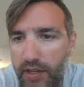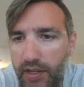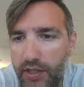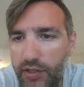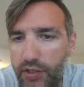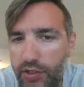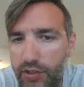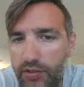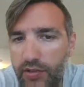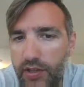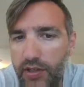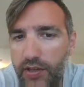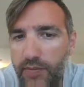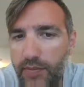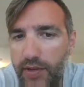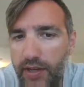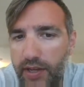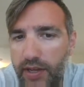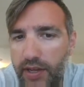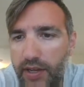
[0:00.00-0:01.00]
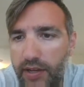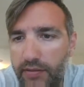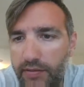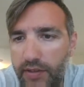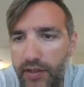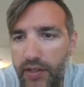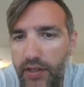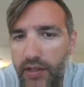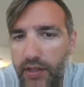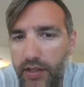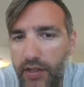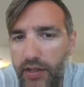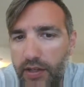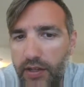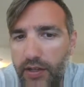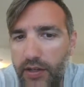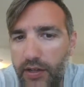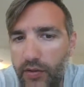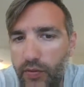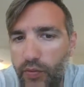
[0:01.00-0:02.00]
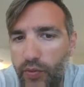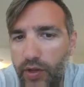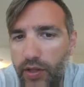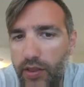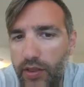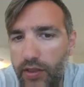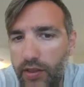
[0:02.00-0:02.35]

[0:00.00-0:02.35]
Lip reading: issue that you may have with